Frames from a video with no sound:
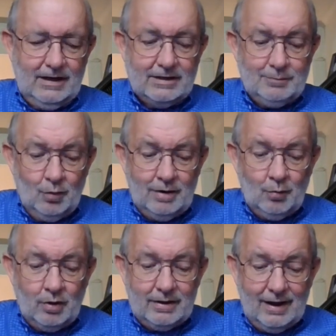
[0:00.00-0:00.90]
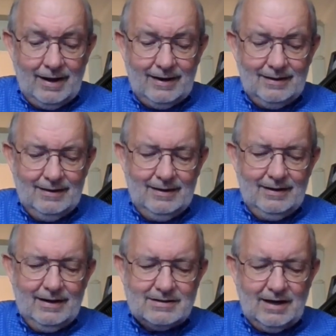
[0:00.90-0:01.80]
As more and more die,
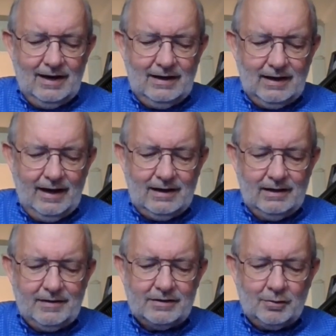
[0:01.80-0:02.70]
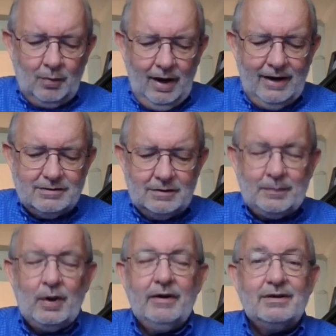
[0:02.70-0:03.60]
it's highly likely that the rise in
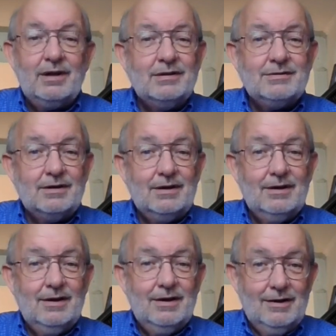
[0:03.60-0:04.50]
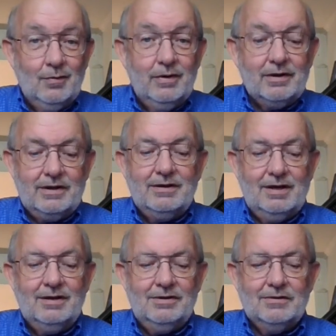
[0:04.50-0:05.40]
prayer intensity will
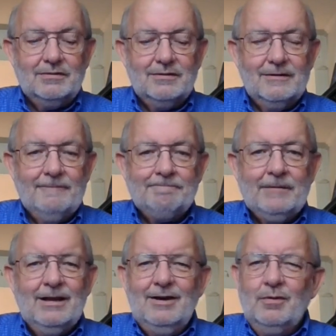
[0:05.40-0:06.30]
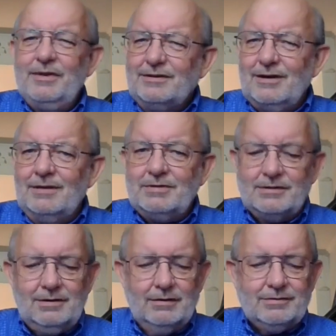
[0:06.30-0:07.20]
continue. Well, this comes
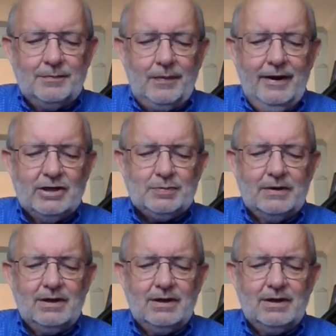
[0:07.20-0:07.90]
as no surprise